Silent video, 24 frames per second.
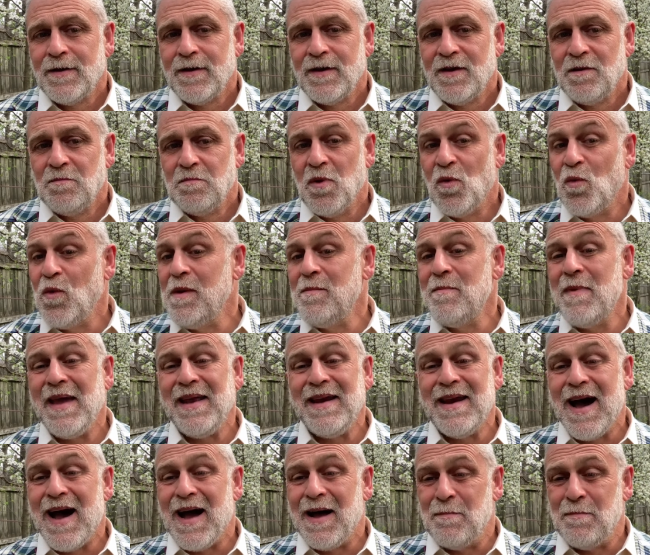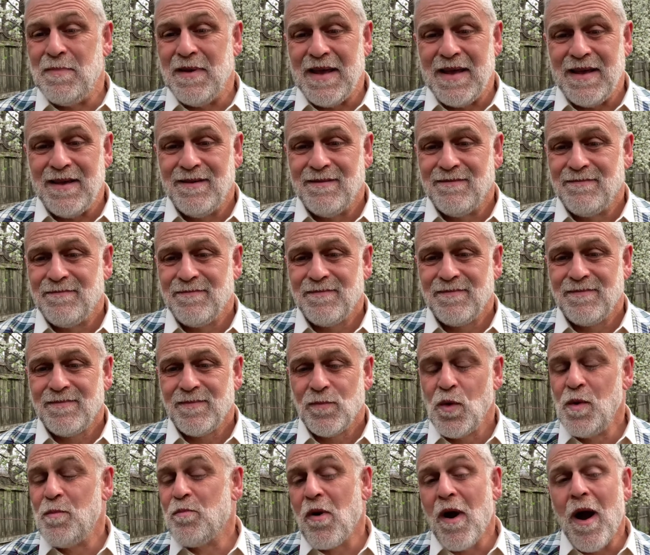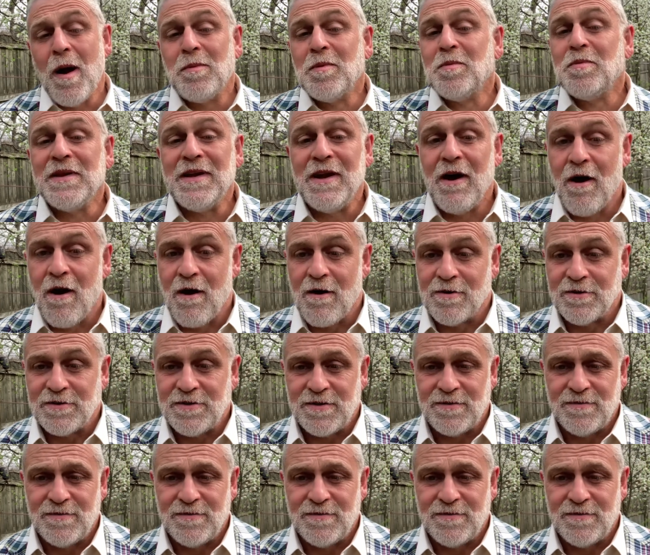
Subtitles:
but we may not be. We probably aren't.